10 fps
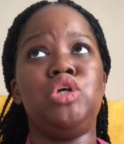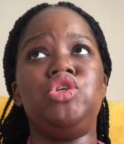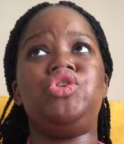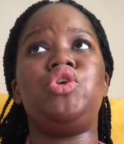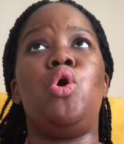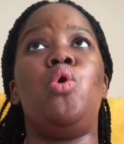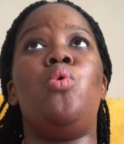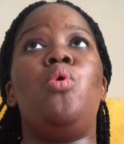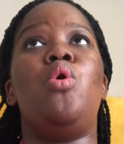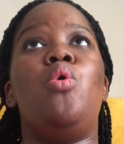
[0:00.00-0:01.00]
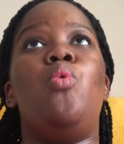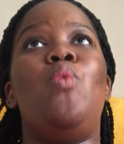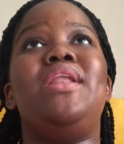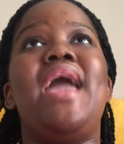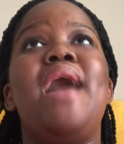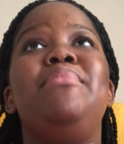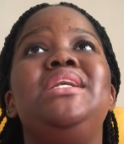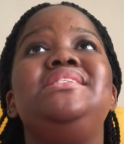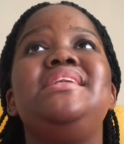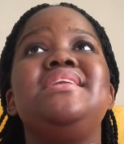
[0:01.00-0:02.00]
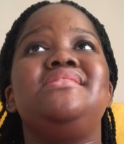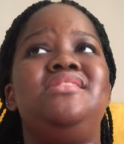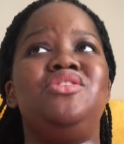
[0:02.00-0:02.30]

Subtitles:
So when Hamlet hears